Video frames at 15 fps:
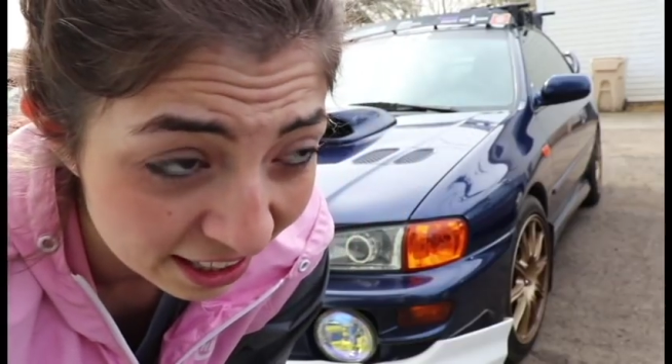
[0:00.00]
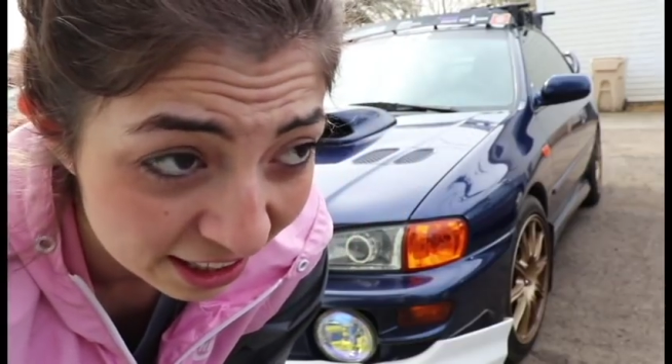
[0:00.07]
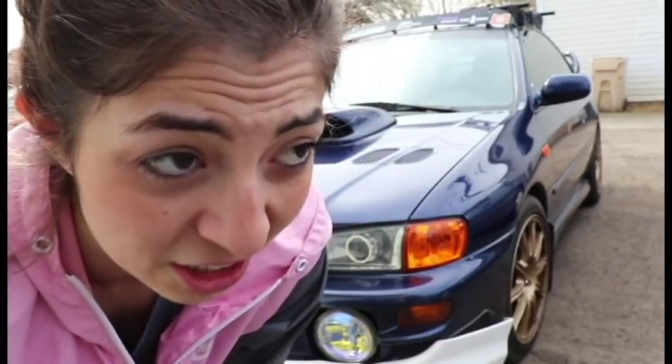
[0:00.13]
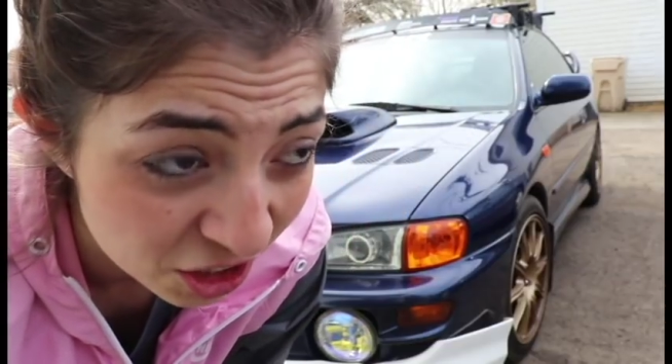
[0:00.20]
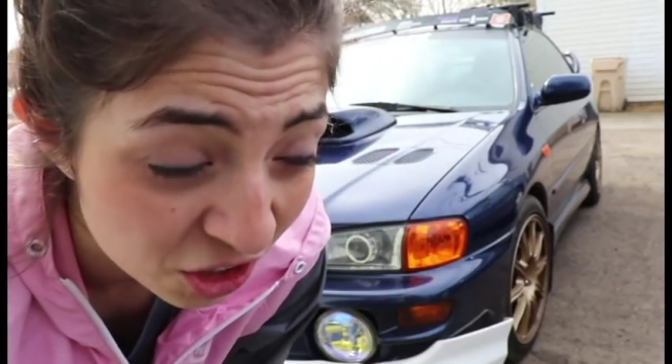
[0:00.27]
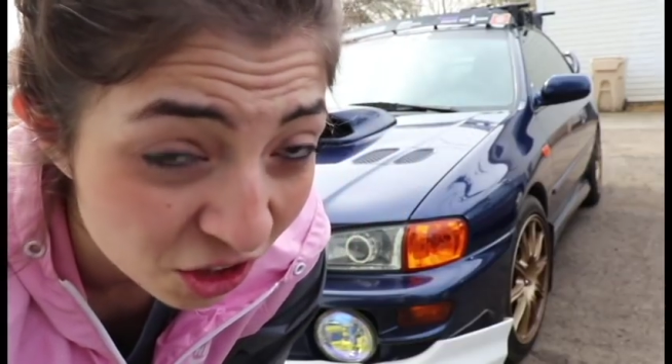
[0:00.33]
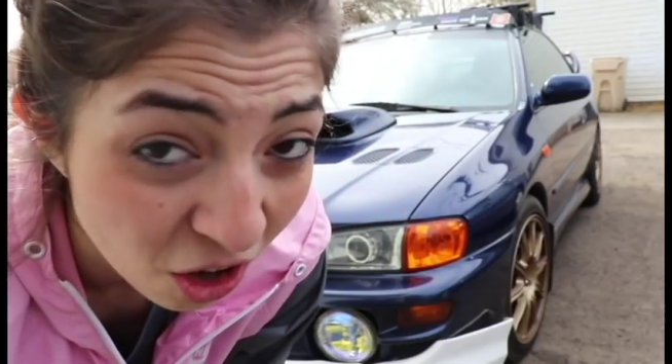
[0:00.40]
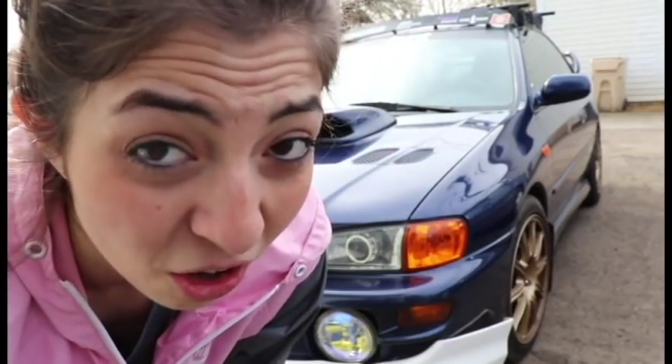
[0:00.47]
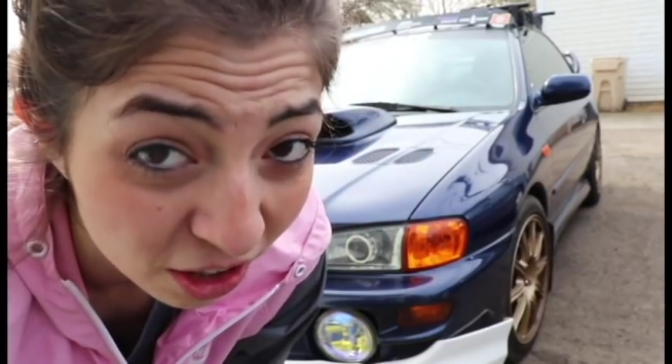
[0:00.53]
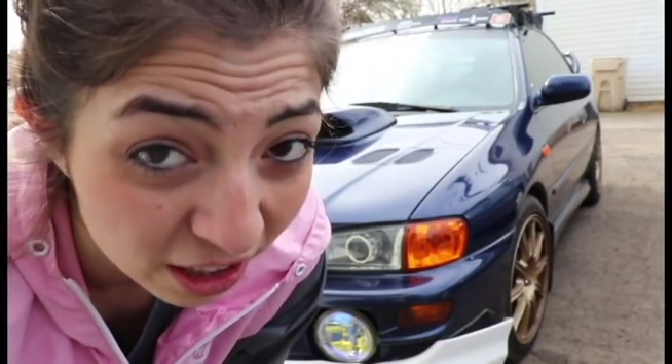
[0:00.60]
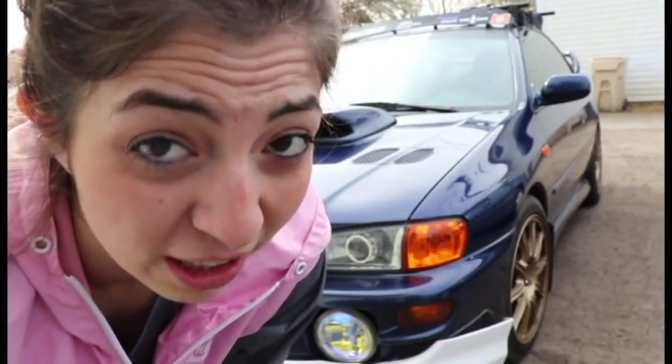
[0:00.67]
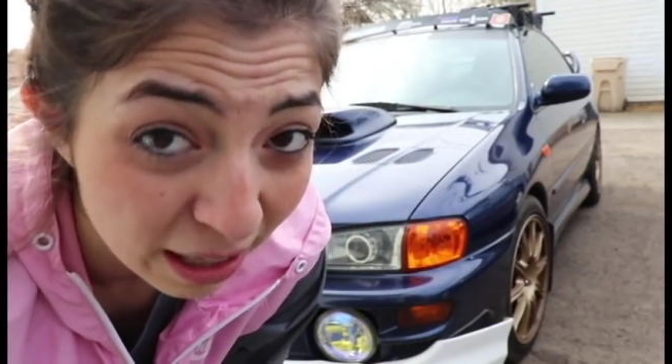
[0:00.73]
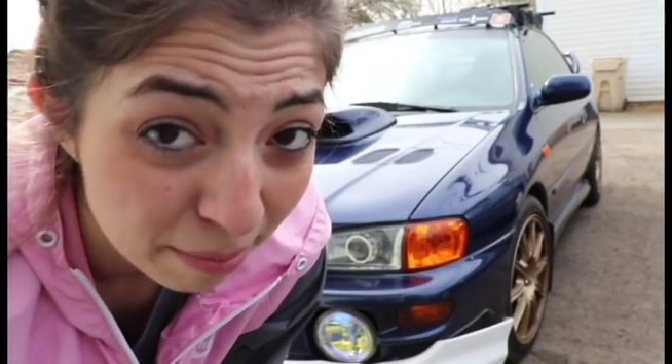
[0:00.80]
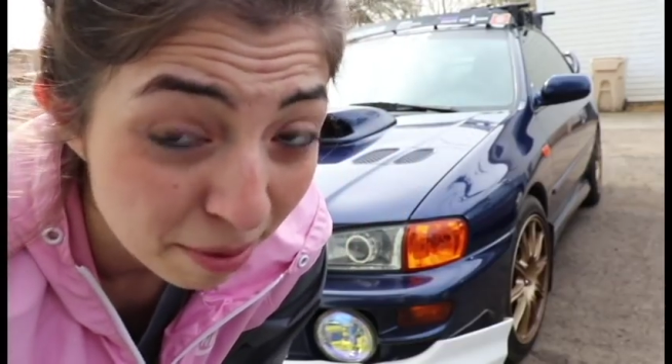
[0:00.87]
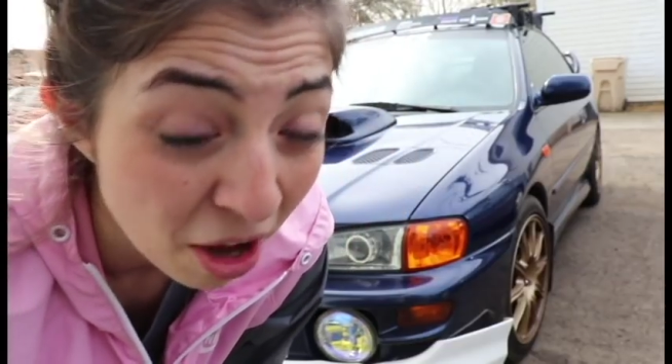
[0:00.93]
install the
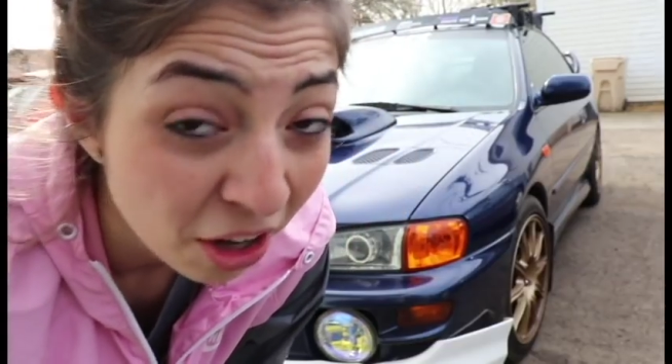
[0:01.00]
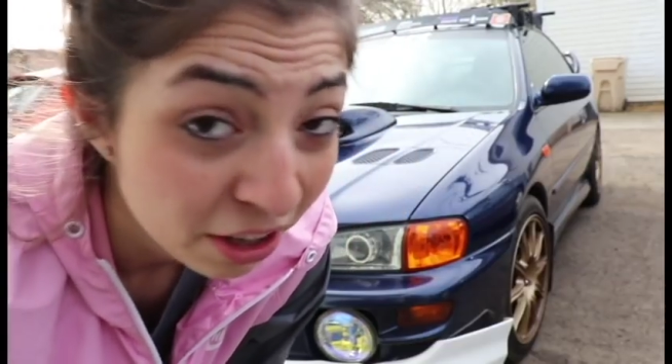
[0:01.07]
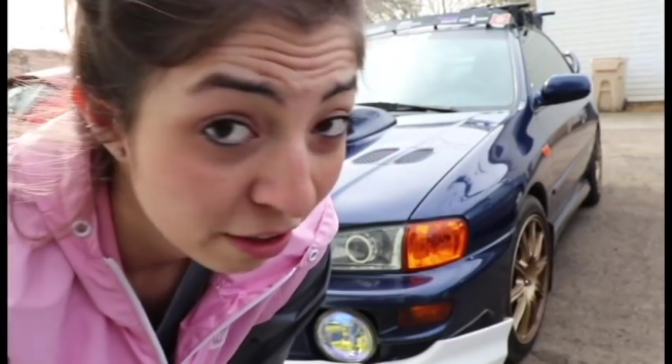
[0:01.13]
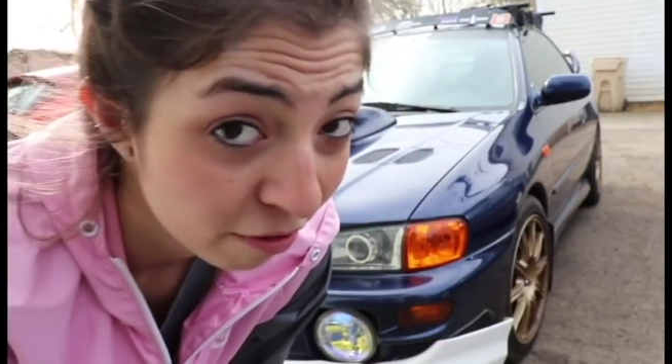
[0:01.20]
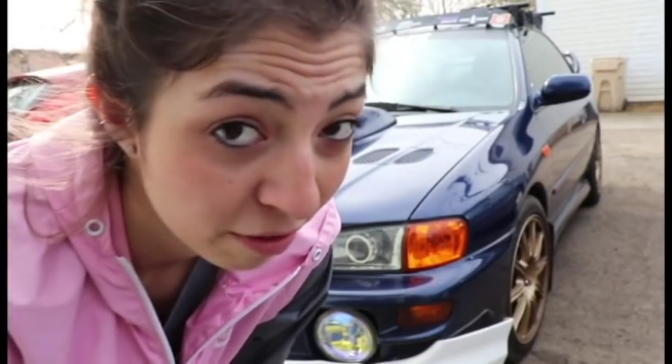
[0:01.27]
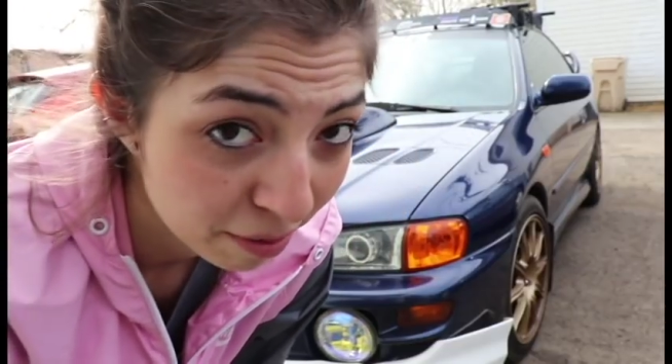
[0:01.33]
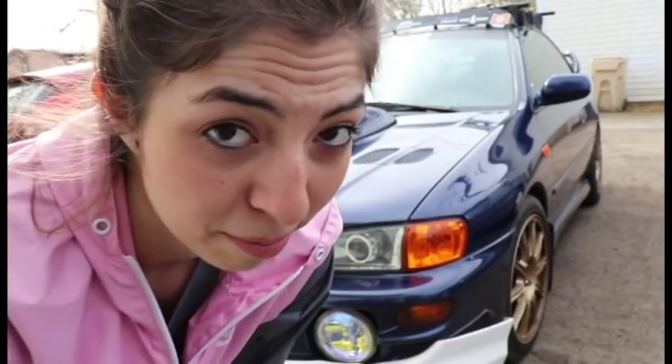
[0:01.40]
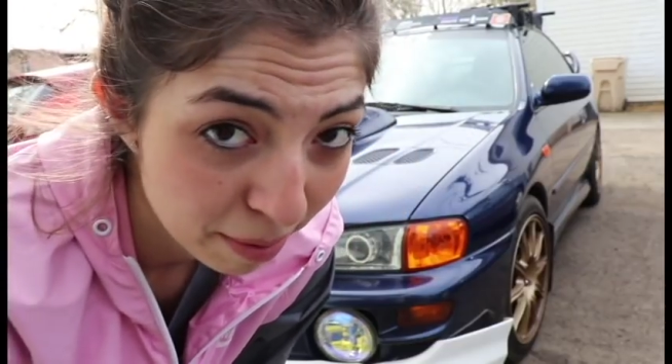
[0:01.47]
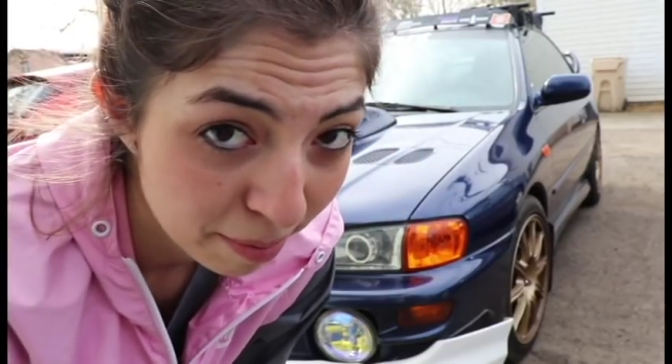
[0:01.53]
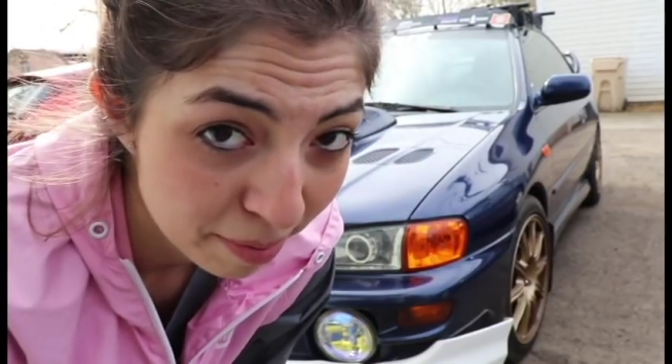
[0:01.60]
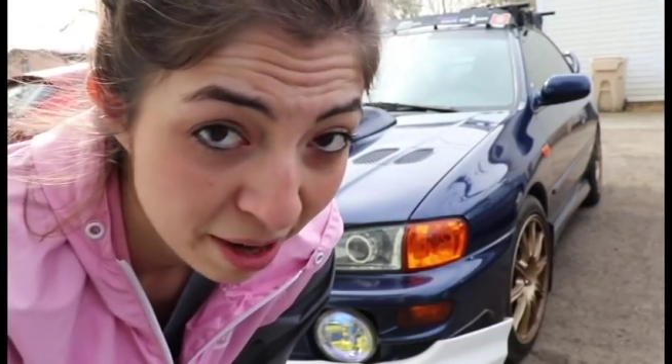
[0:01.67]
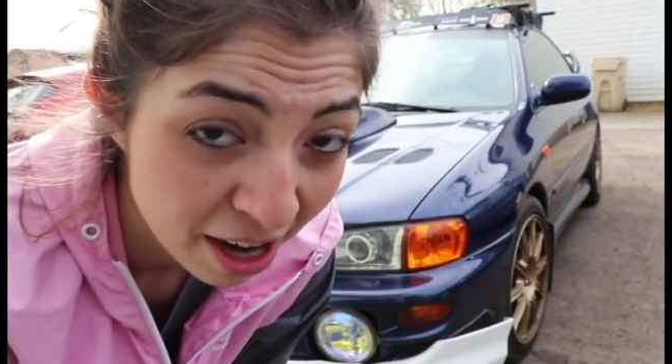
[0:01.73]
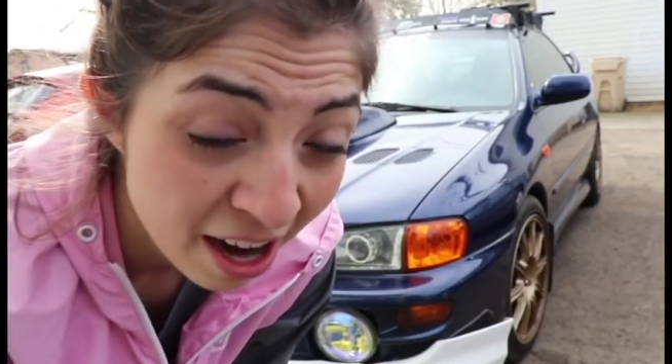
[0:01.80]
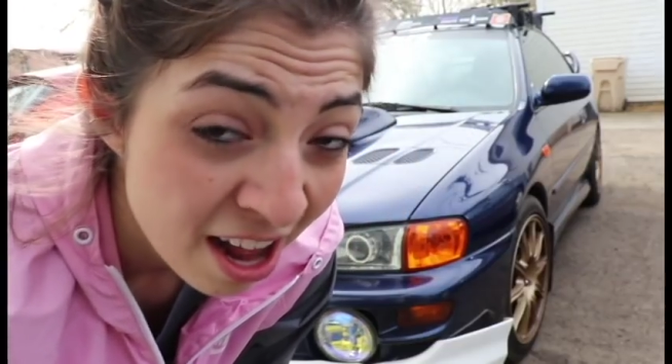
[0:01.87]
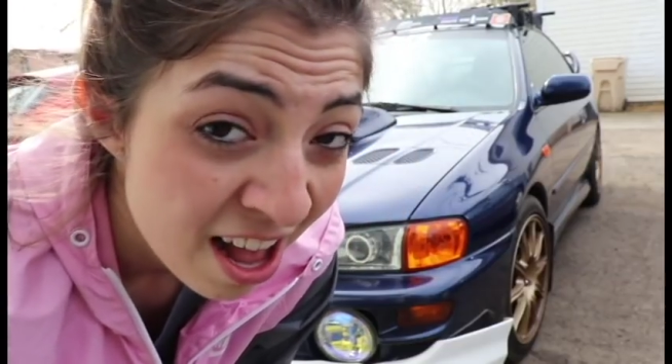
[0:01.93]
lip on the front
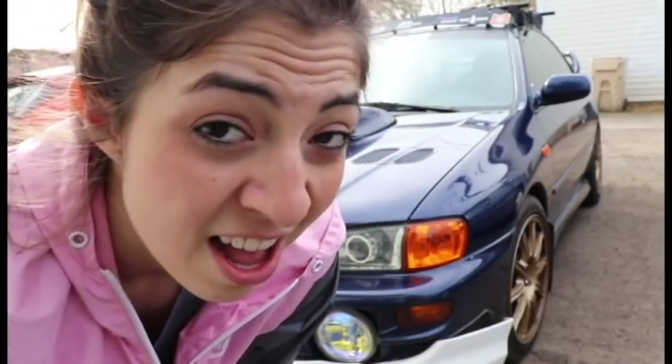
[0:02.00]
bumper,